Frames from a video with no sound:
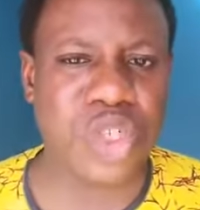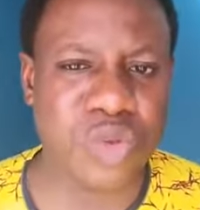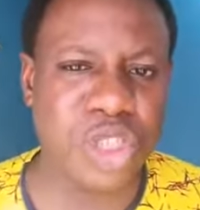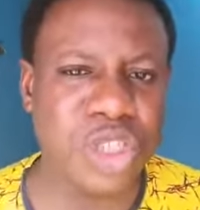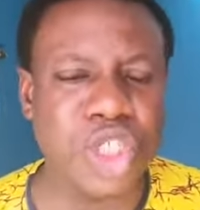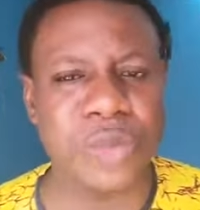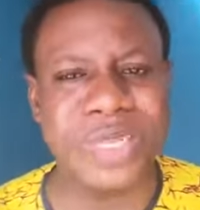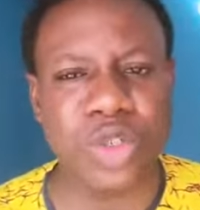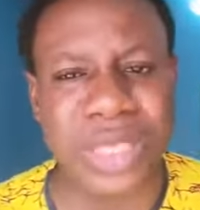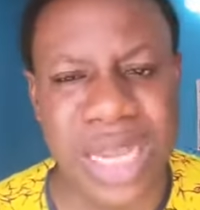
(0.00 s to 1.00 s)
This
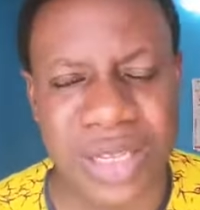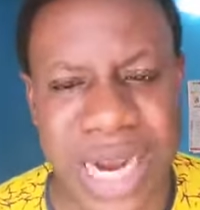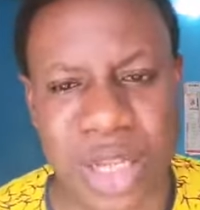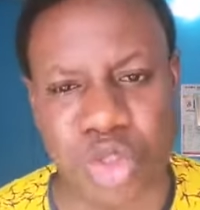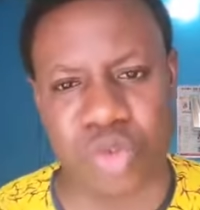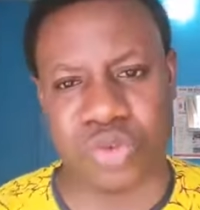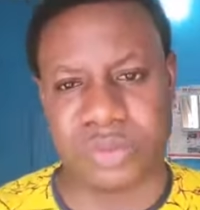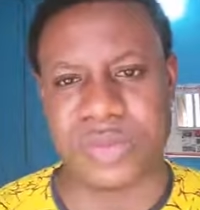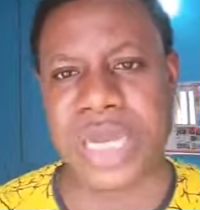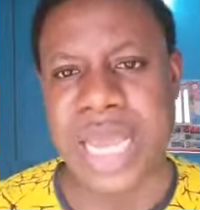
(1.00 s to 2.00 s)
should be 2002.
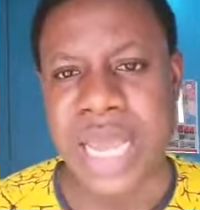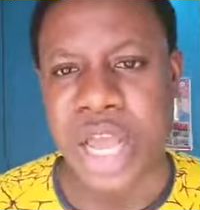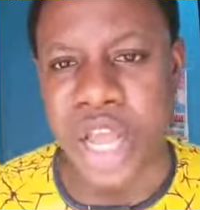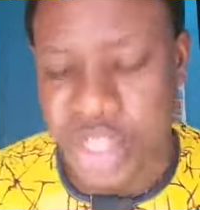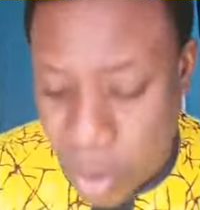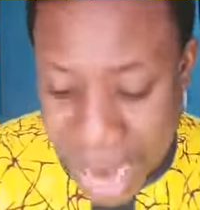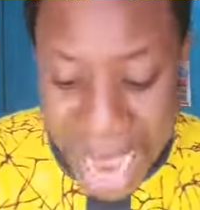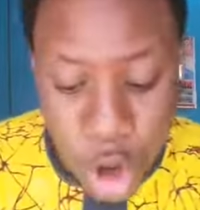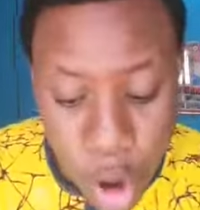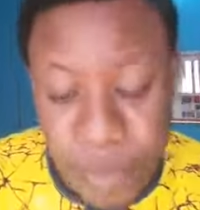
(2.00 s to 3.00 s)
So
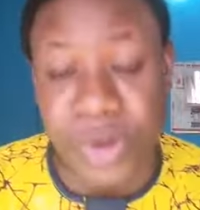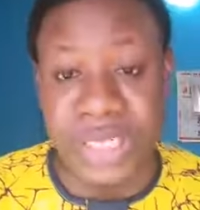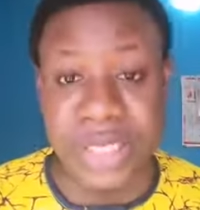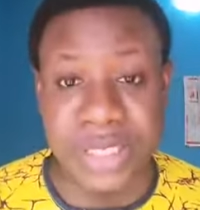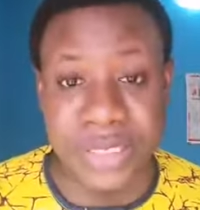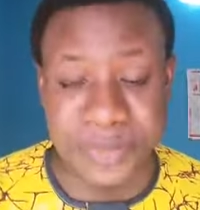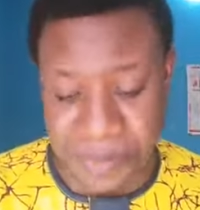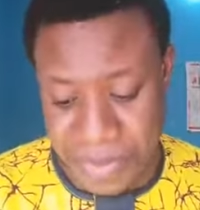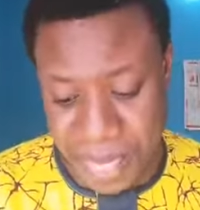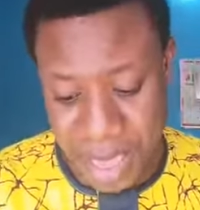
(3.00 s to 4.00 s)
I opened it
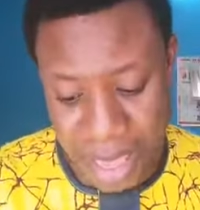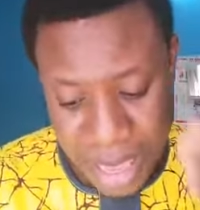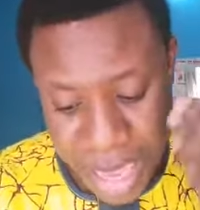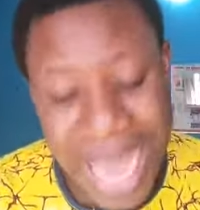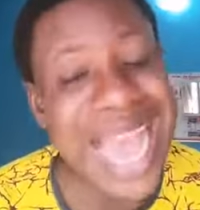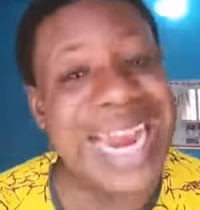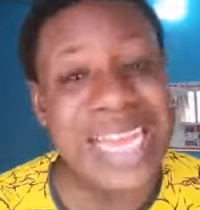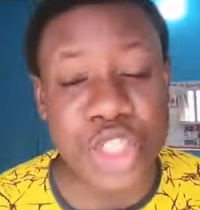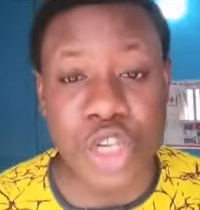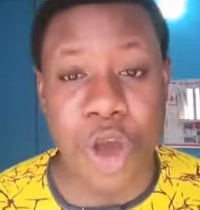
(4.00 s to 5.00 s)
and
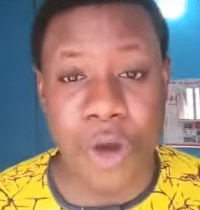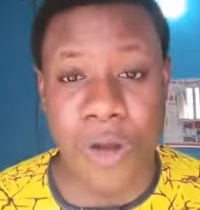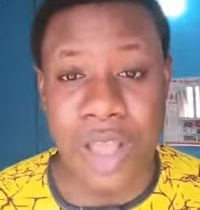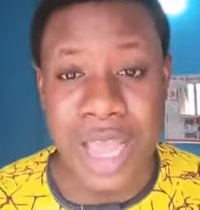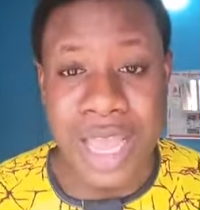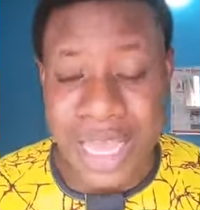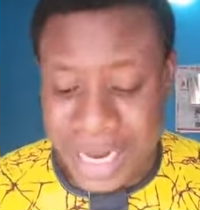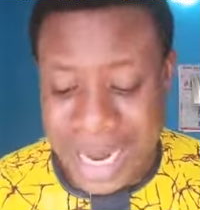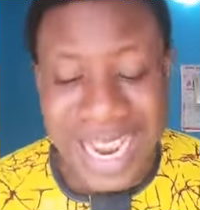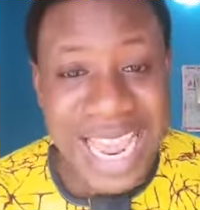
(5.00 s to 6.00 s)
I saw
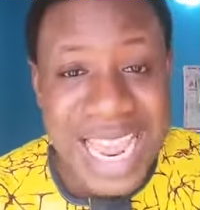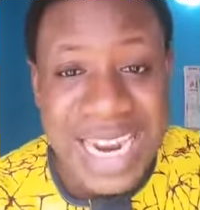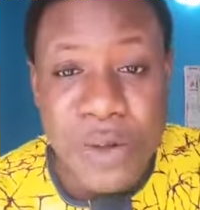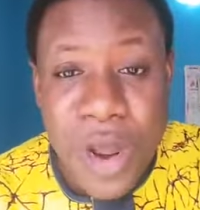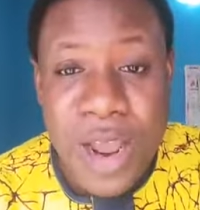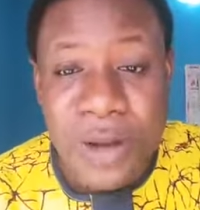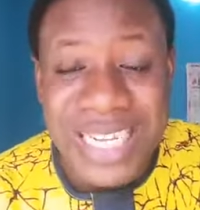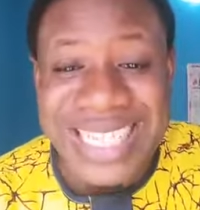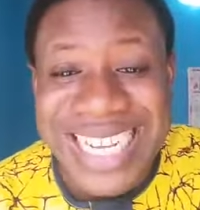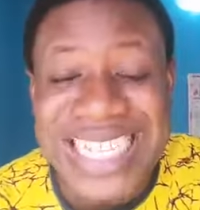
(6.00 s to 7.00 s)
a
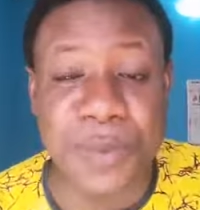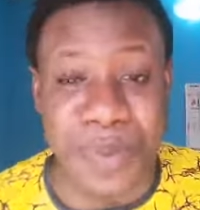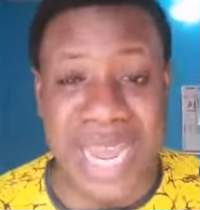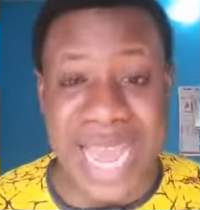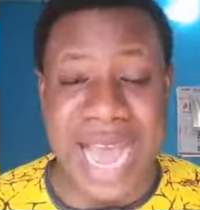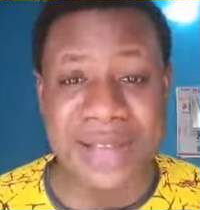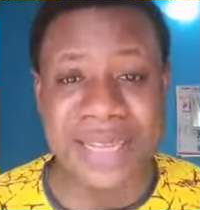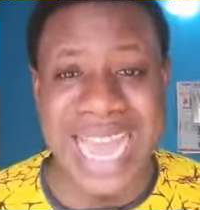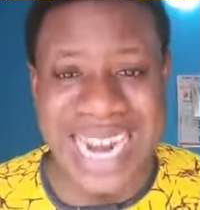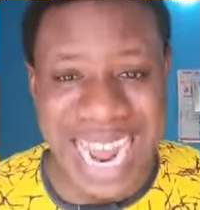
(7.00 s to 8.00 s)
disc player
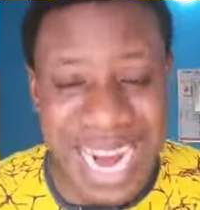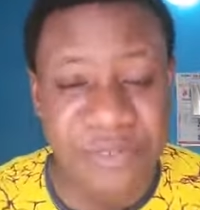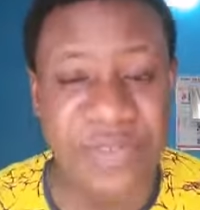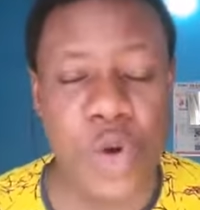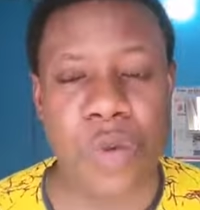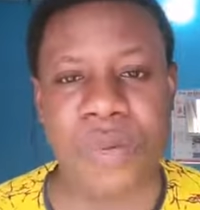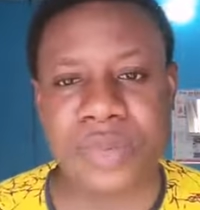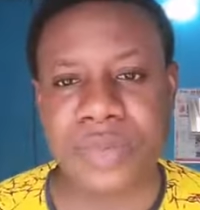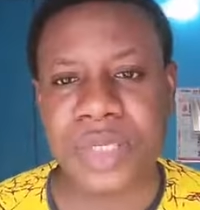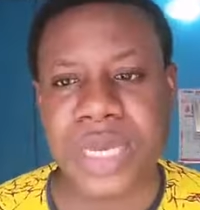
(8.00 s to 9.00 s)
and an envelope.
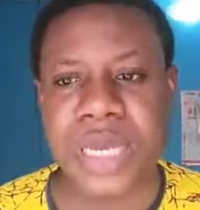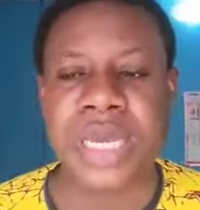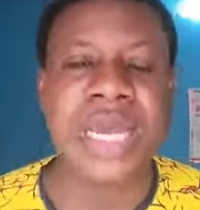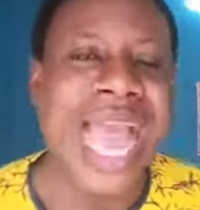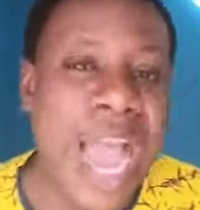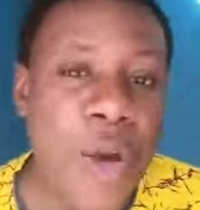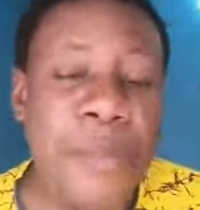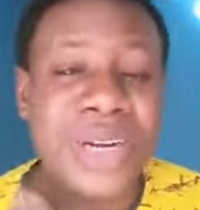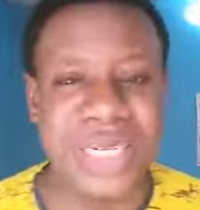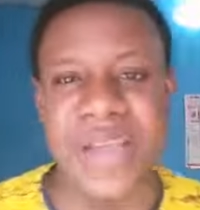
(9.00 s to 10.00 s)
I
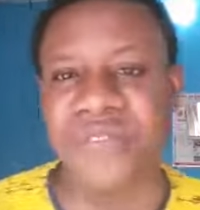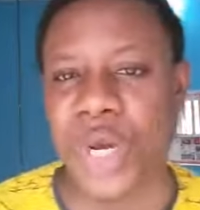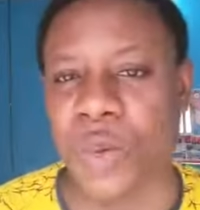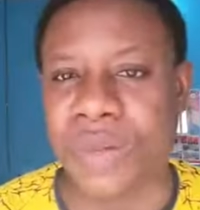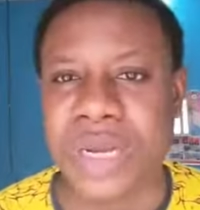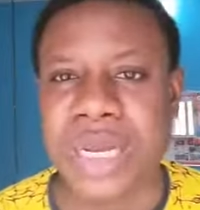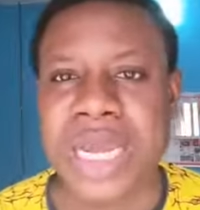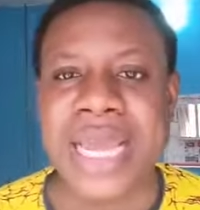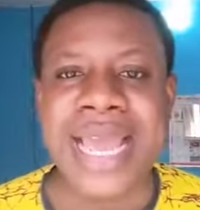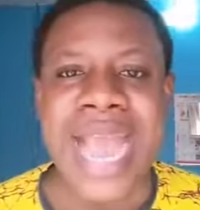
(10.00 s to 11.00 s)
opened the envelope.
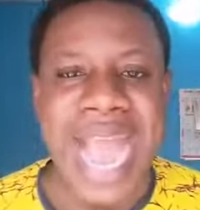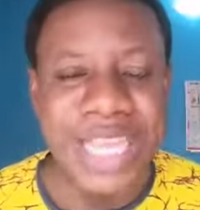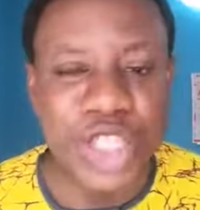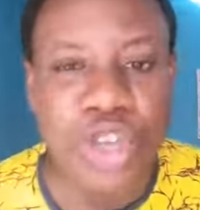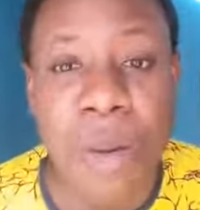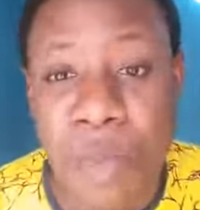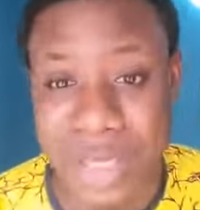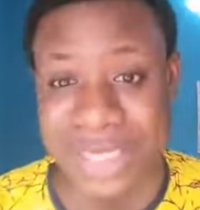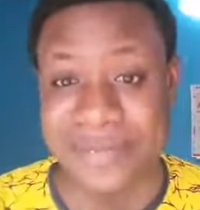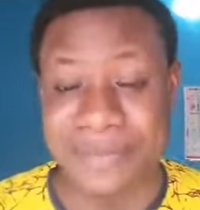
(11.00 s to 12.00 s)
I saw
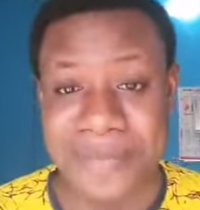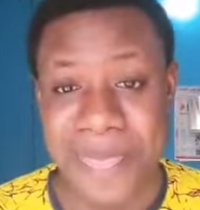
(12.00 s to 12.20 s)
money.